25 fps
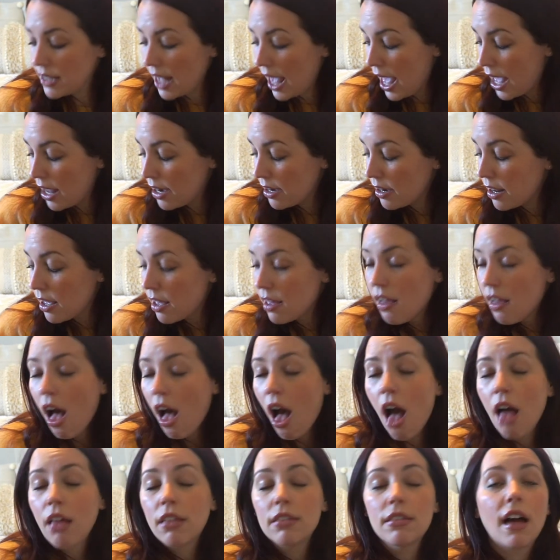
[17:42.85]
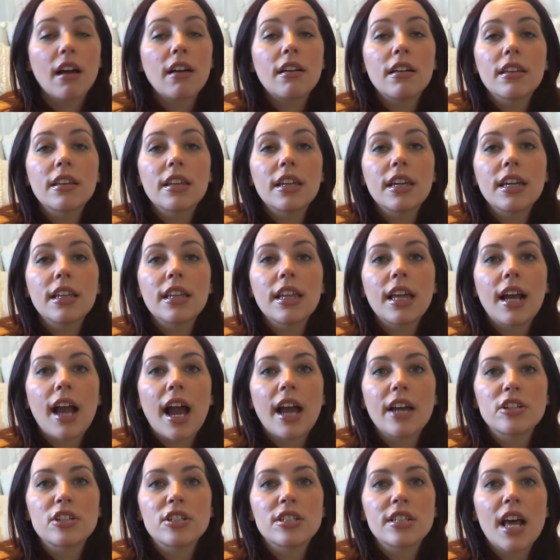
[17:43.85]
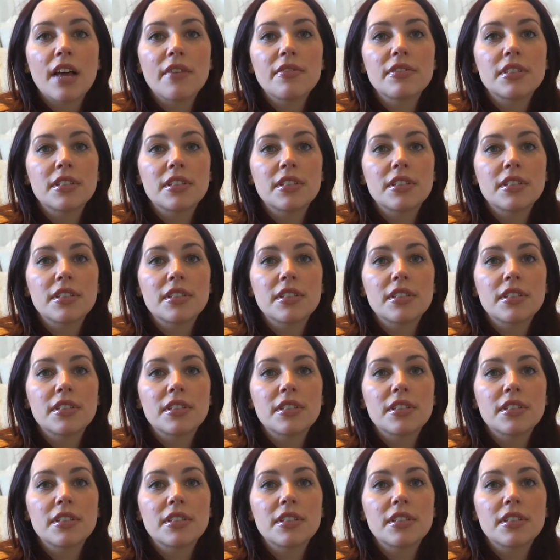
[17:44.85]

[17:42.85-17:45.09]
And luckily, like, I just have